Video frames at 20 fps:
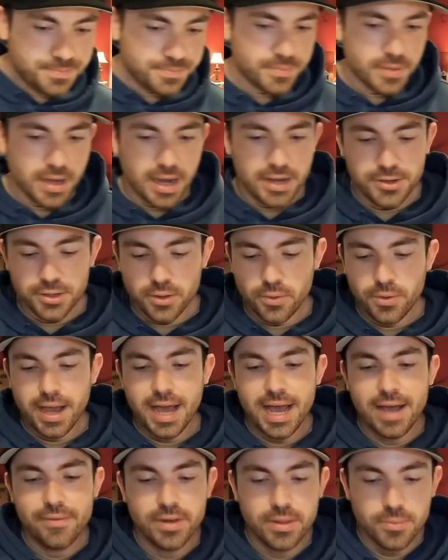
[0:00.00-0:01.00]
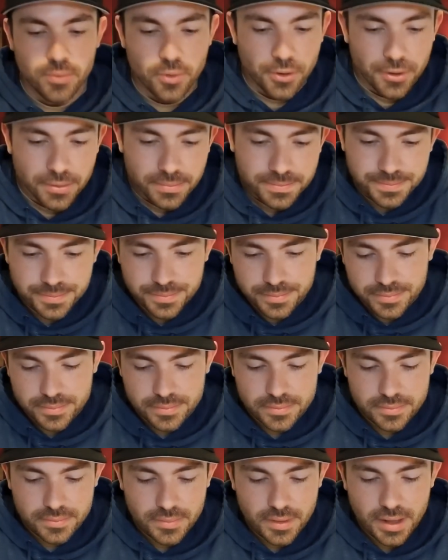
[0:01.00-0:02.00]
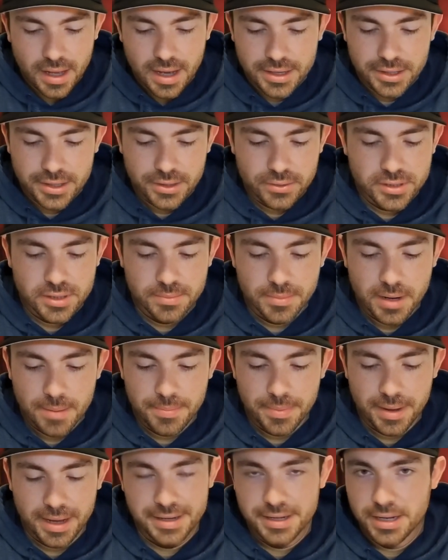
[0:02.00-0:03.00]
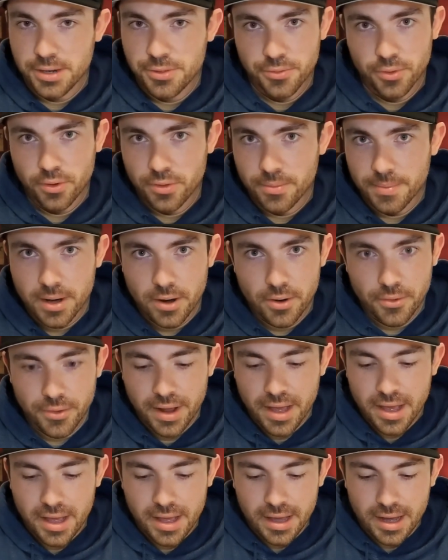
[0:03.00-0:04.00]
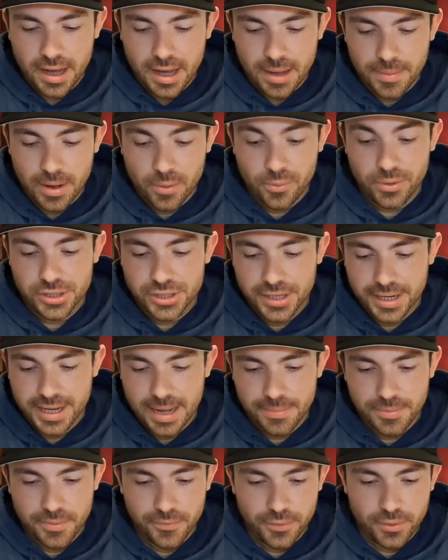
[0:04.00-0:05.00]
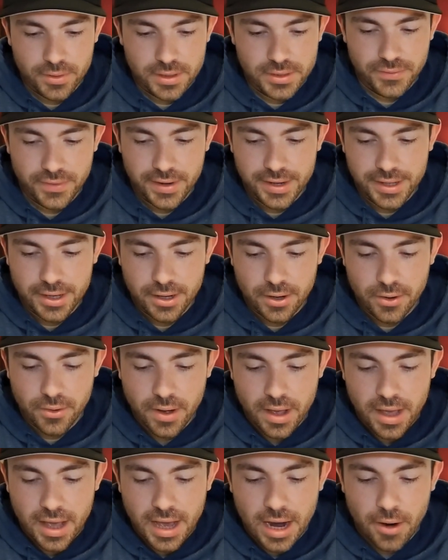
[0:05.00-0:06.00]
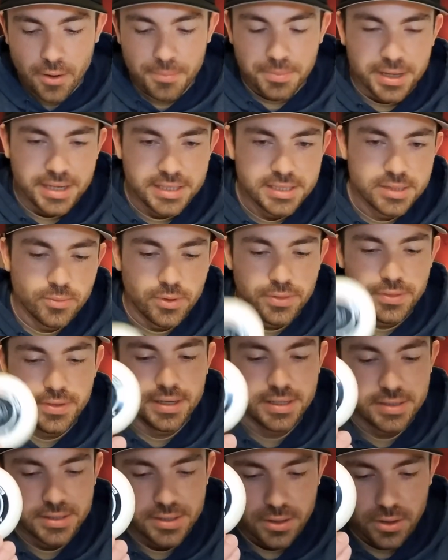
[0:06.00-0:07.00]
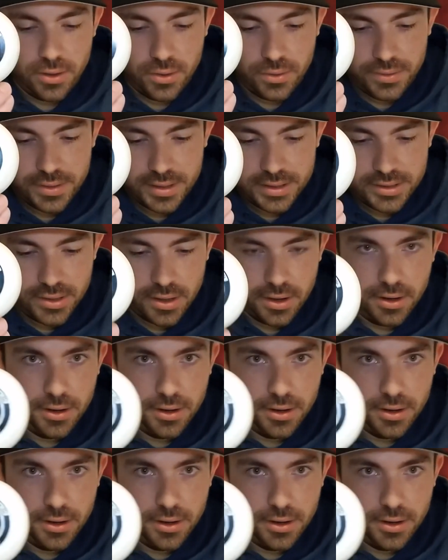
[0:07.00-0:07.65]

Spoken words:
I don't have anymore. I used them up. I did throw them out. I wish I kept them for this video. I replaced them with these, though. These are